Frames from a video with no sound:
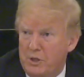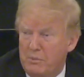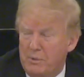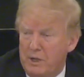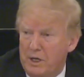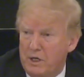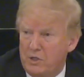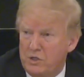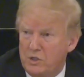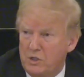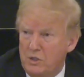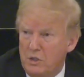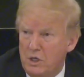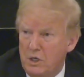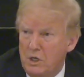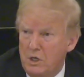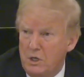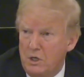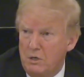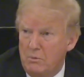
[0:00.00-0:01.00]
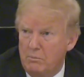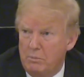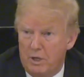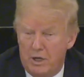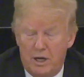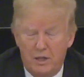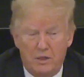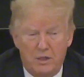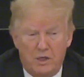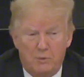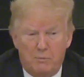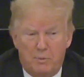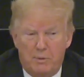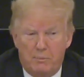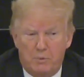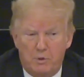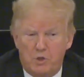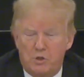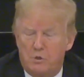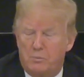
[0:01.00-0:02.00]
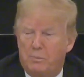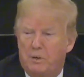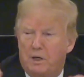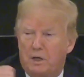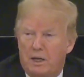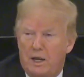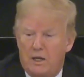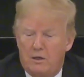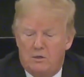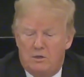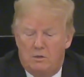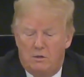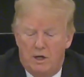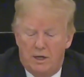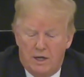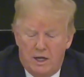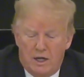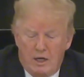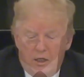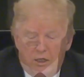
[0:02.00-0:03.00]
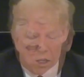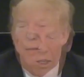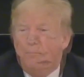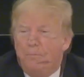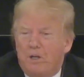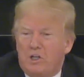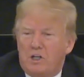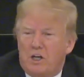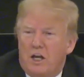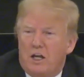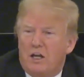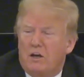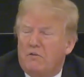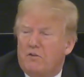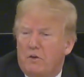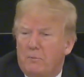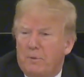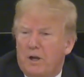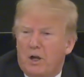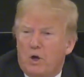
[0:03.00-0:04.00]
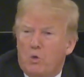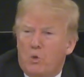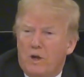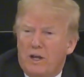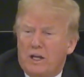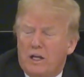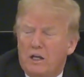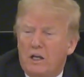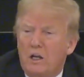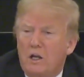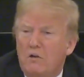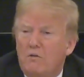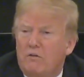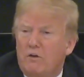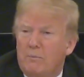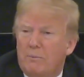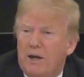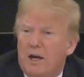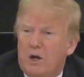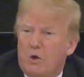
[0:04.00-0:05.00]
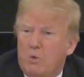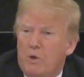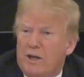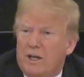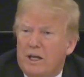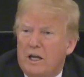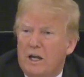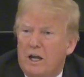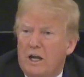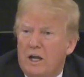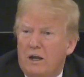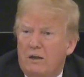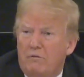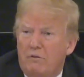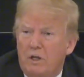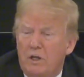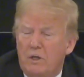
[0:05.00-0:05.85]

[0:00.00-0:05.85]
some answer. But I think people should be allowed to. I have been taking it for about a week, and a half.